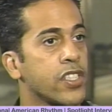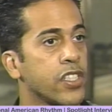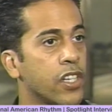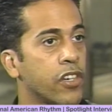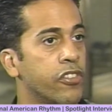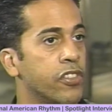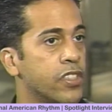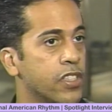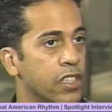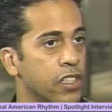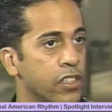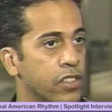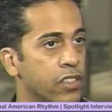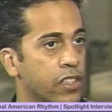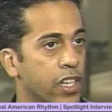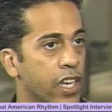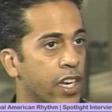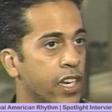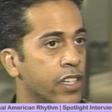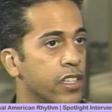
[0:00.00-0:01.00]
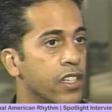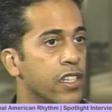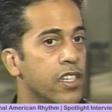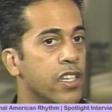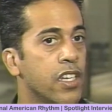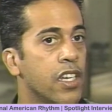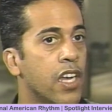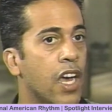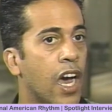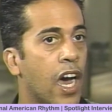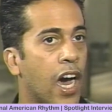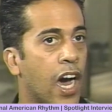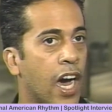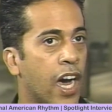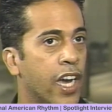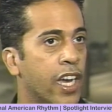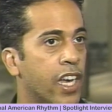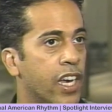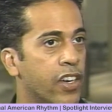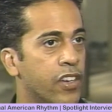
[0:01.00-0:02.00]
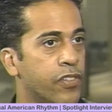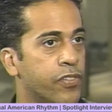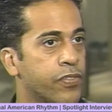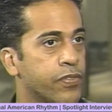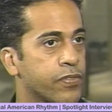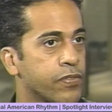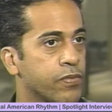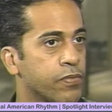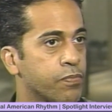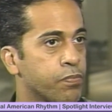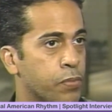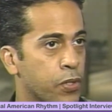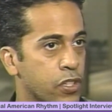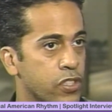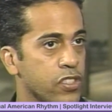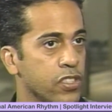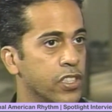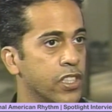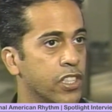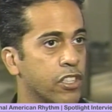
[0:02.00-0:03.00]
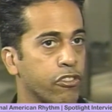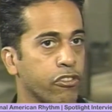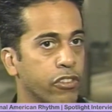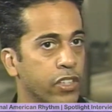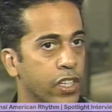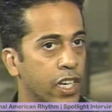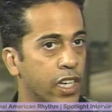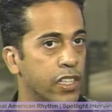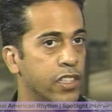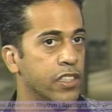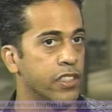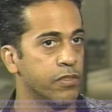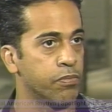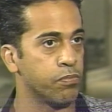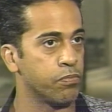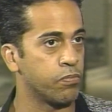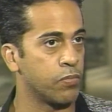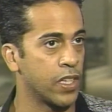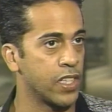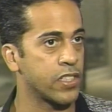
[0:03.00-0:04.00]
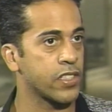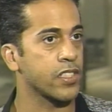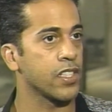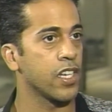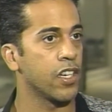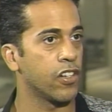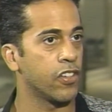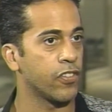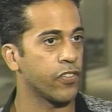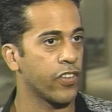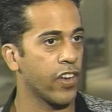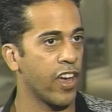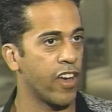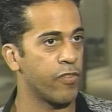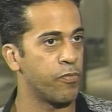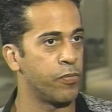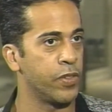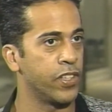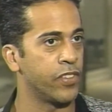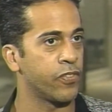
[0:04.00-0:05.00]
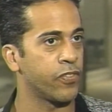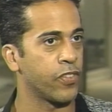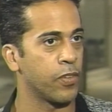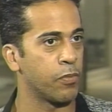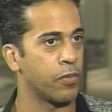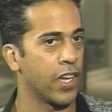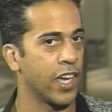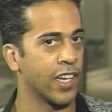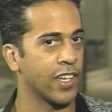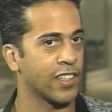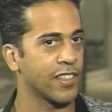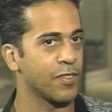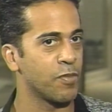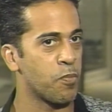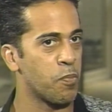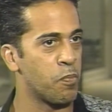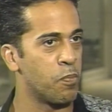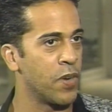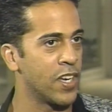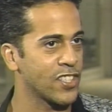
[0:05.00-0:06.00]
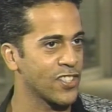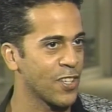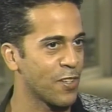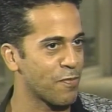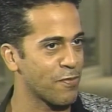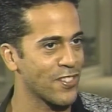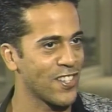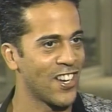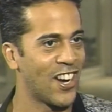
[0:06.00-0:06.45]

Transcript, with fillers: and everything that I have personally created myself have been from like mess ups